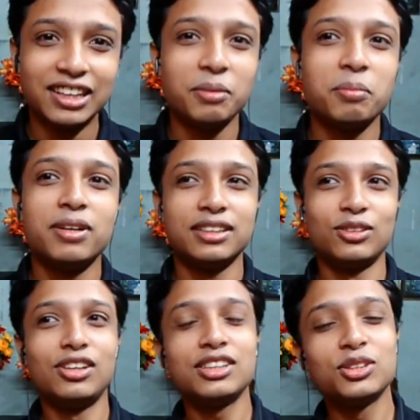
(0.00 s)
But
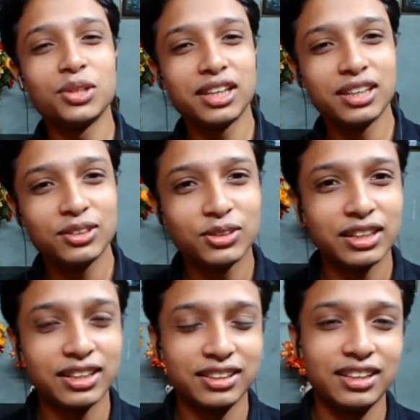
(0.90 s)
what are you doing in U
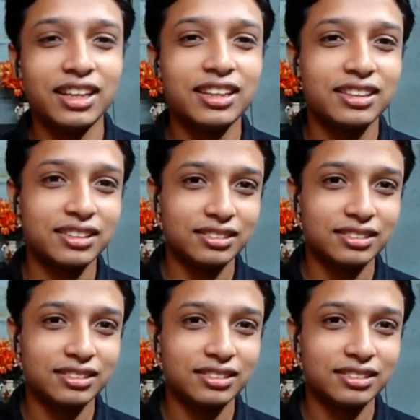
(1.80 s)
K? Like.